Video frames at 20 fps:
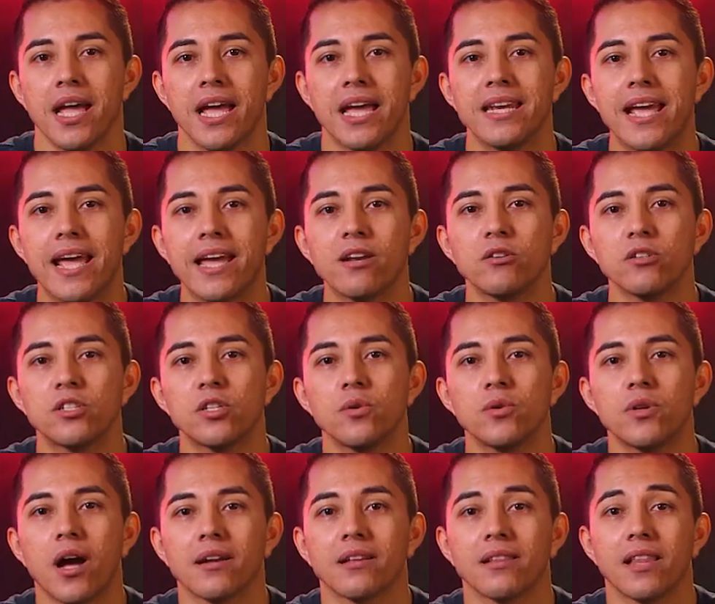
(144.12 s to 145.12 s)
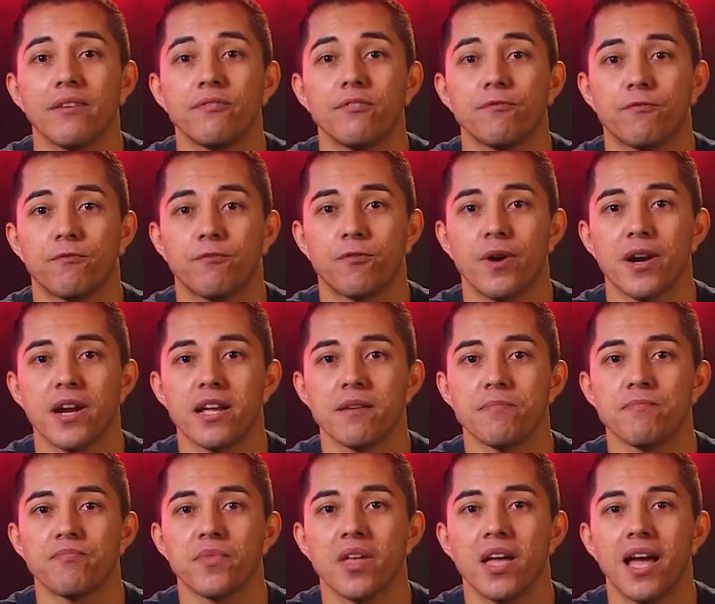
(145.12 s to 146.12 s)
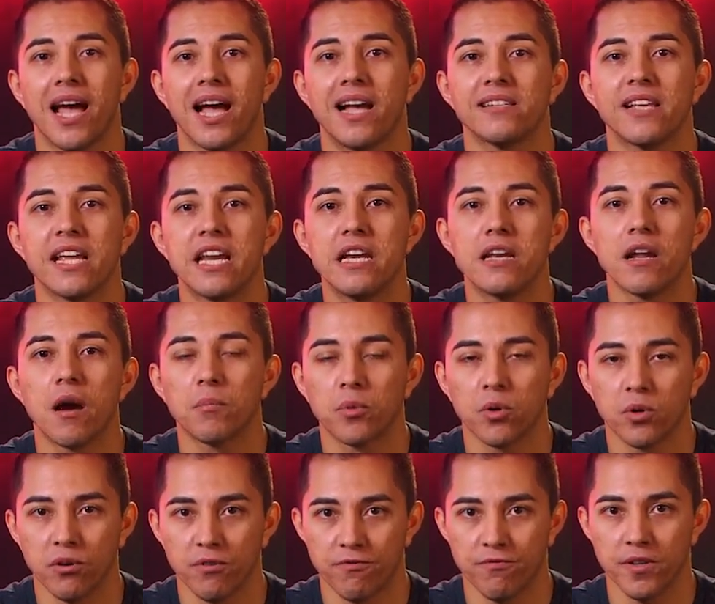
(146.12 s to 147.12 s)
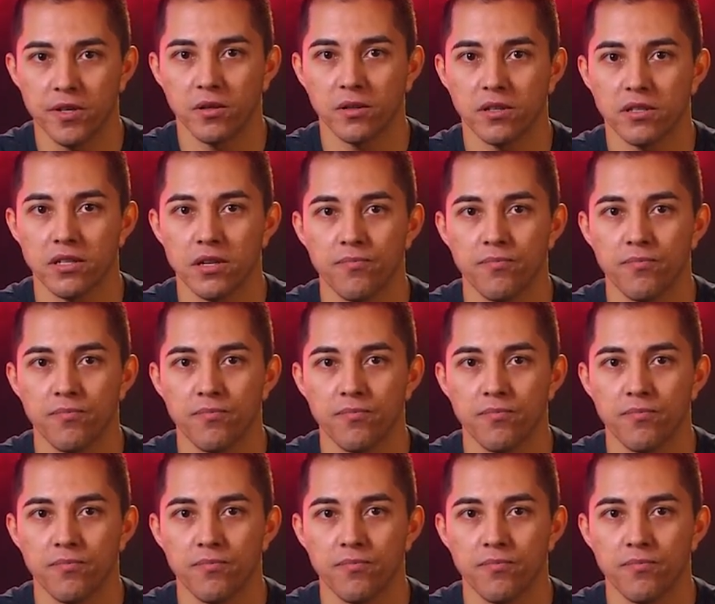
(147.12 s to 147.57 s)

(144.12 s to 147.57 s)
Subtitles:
An 802.11 frame has a number of fields.